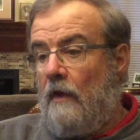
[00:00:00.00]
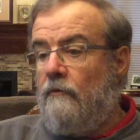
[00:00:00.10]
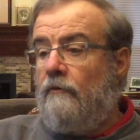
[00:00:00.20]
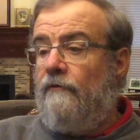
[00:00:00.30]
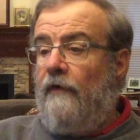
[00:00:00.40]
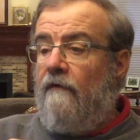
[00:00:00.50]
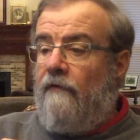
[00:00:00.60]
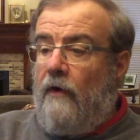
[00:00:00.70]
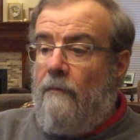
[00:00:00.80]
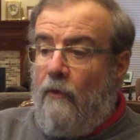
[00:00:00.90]
So it's a very,
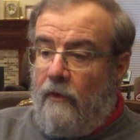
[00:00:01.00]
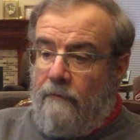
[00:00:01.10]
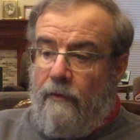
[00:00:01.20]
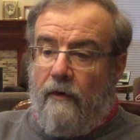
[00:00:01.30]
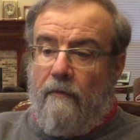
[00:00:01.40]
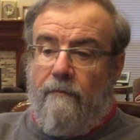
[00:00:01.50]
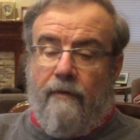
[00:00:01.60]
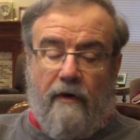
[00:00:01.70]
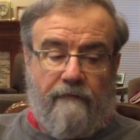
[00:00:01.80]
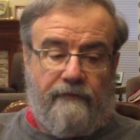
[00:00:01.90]
very important
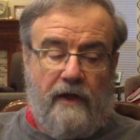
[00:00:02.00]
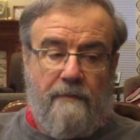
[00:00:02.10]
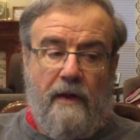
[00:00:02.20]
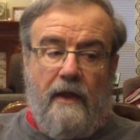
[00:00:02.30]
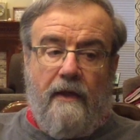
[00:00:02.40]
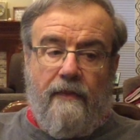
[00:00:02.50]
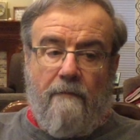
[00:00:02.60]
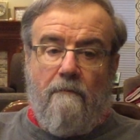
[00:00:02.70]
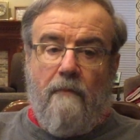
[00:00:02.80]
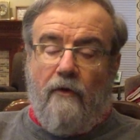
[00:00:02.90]
part of time
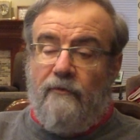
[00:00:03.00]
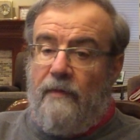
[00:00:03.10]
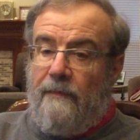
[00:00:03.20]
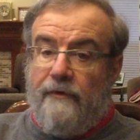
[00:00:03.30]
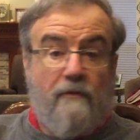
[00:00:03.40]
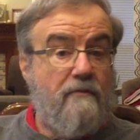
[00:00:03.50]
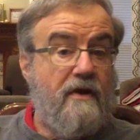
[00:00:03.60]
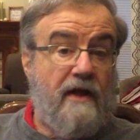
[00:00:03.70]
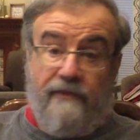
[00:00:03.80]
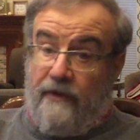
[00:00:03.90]
that most people know
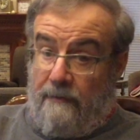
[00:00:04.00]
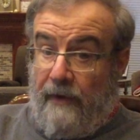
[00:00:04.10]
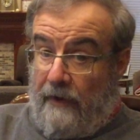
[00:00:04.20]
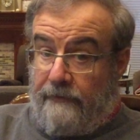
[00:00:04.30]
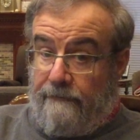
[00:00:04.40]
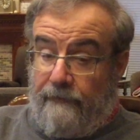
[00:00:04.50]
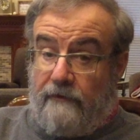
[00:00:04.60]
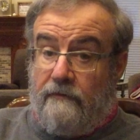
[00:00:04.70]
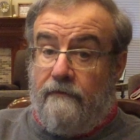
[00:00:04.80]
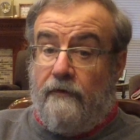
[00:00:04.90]
nothing about.
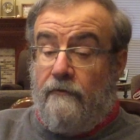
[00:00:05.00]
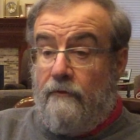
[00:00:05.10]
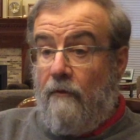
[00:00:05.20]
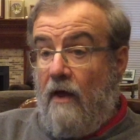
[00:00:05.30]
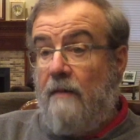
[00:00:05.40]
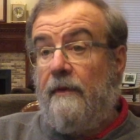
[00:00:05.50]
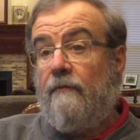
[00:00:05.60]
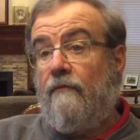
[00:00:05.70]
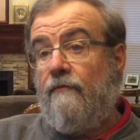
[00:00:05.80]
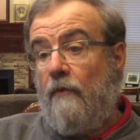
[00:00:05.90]
This is the Deuteronomic
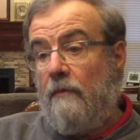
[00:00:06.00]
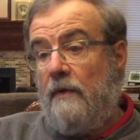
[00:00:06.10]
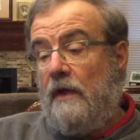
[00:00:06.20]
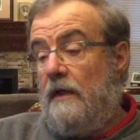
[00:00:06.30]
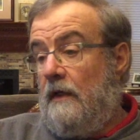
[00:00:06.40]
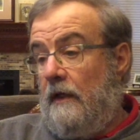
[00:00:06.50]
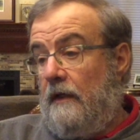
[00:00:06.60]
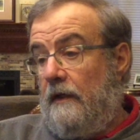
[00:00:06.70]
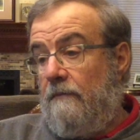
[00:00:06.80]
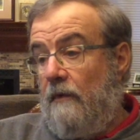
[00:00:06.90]
Reform,
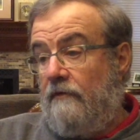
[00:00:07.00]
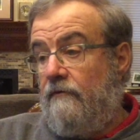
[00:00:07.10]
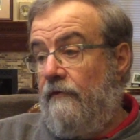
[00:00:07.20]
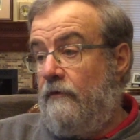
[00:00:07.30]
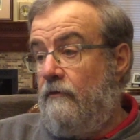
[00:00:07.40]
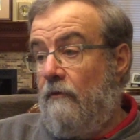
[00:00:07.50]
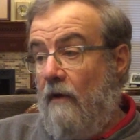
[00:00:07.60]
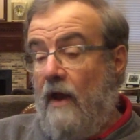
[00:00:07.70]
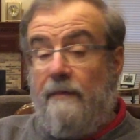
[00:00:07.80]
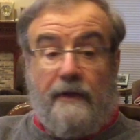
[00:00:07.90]
and much of the
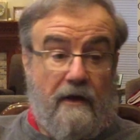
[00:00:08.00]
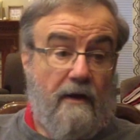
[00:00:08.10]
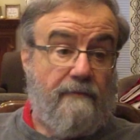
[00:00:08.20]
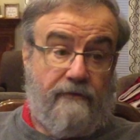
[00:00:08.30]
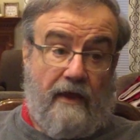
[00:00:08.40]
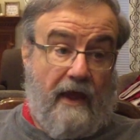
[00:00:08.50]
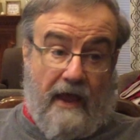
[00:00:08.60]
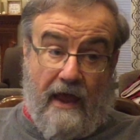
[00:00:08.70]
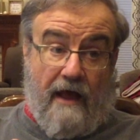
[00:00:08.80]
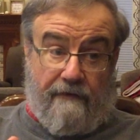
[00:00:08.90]
Deuteronomy comes
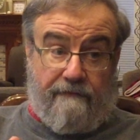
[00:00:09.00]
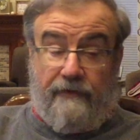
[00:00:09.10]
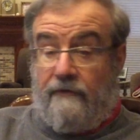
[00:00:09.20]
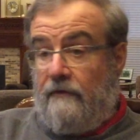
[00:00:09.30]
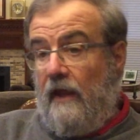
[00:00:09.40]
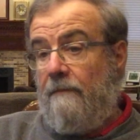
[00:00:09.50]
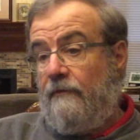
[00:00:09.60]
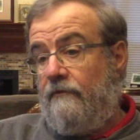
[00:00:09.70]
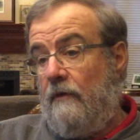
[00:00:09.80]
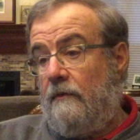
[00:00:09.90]
out of this
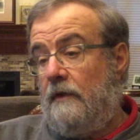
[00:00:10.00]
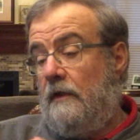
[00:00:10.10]
episode.